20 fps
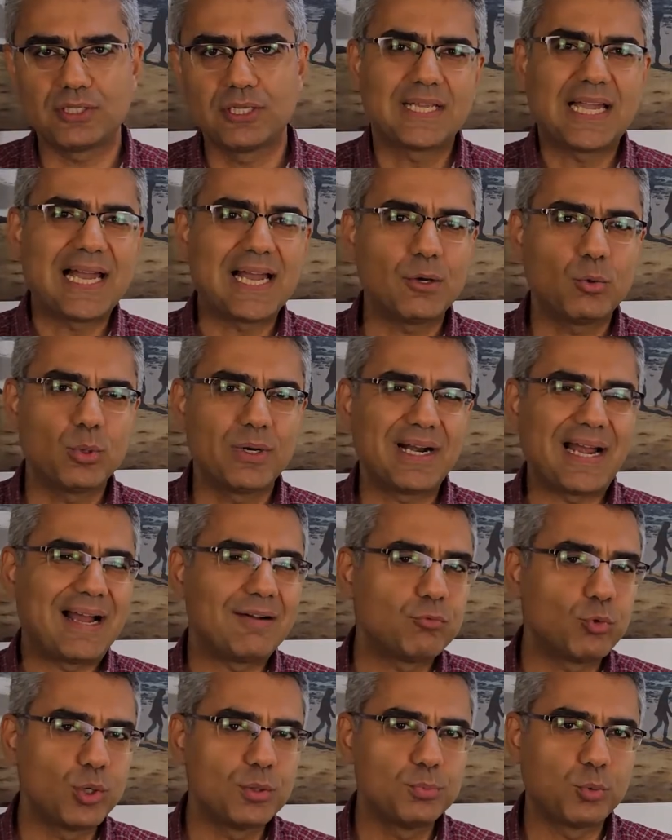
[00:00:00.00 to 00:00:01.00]
However,
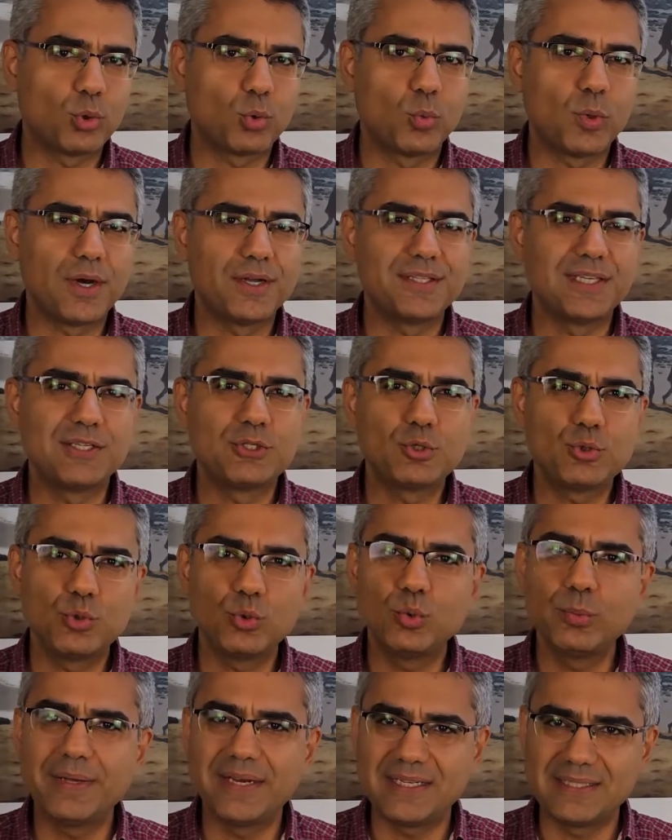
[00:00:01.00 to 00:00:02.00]
avoid providing too
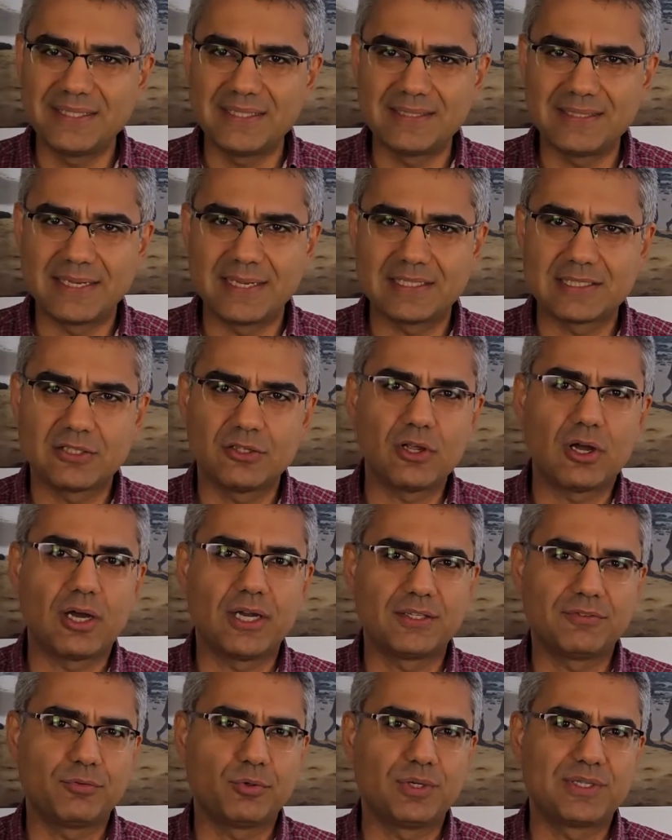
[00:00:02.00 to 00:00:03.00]
many details like,
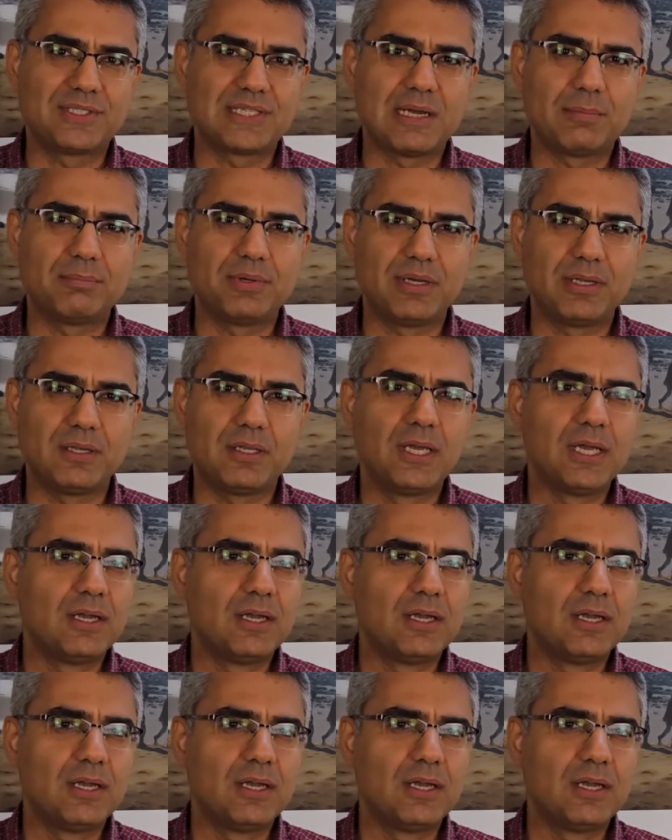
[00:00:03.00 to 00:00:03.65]
for example,